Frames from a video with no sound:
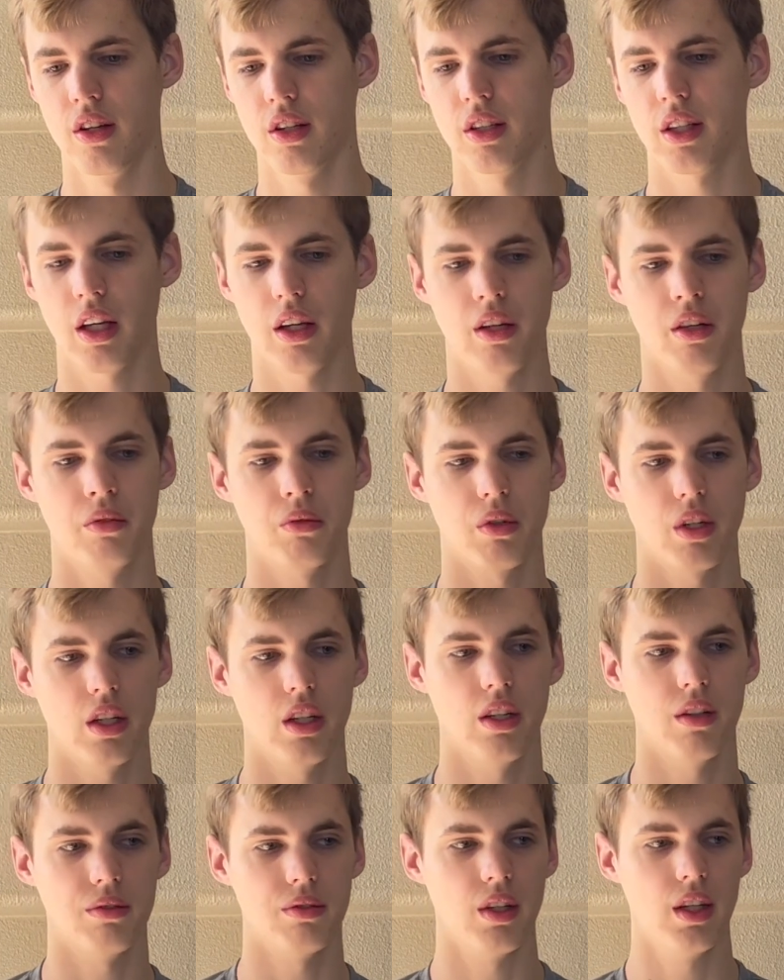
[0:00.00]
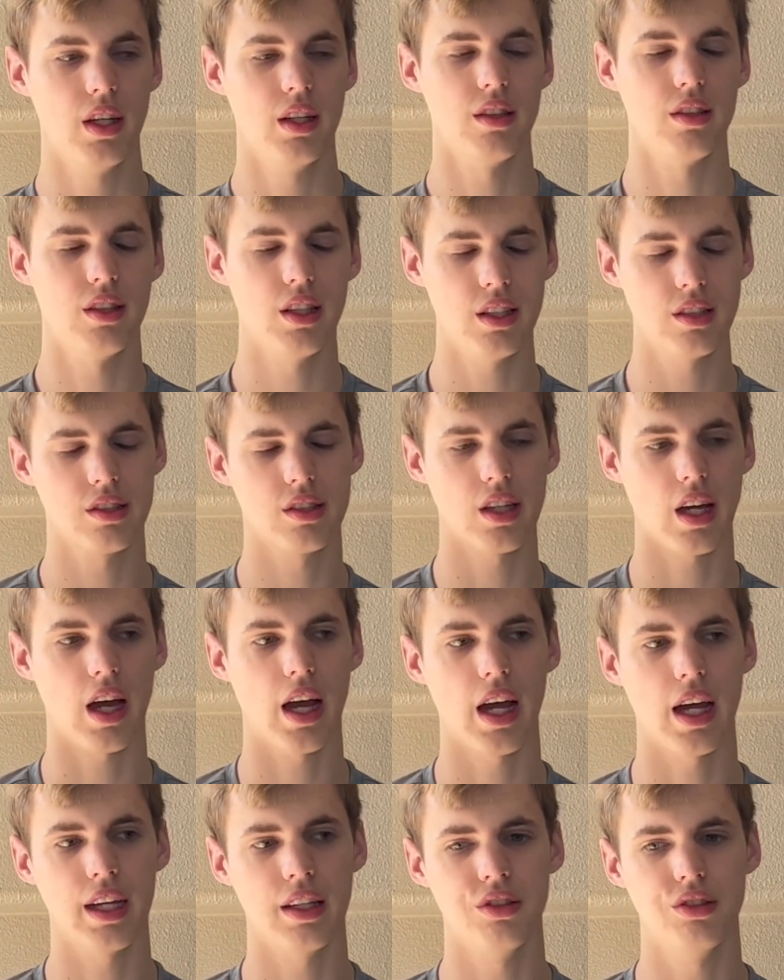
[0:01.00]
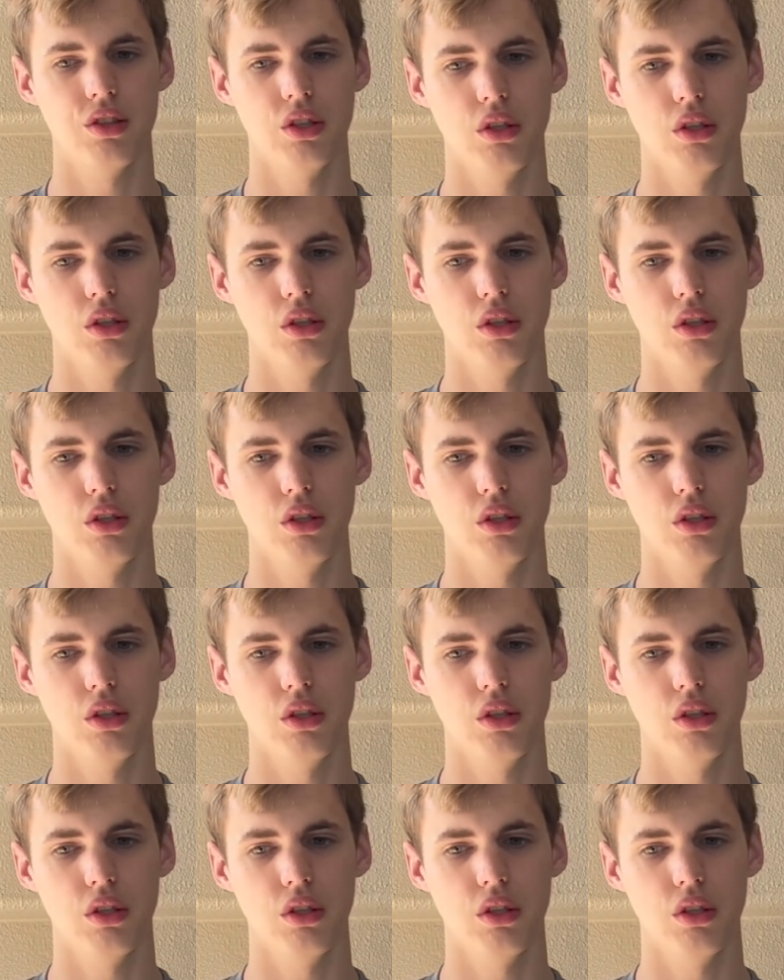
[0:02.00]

getting rid of this guy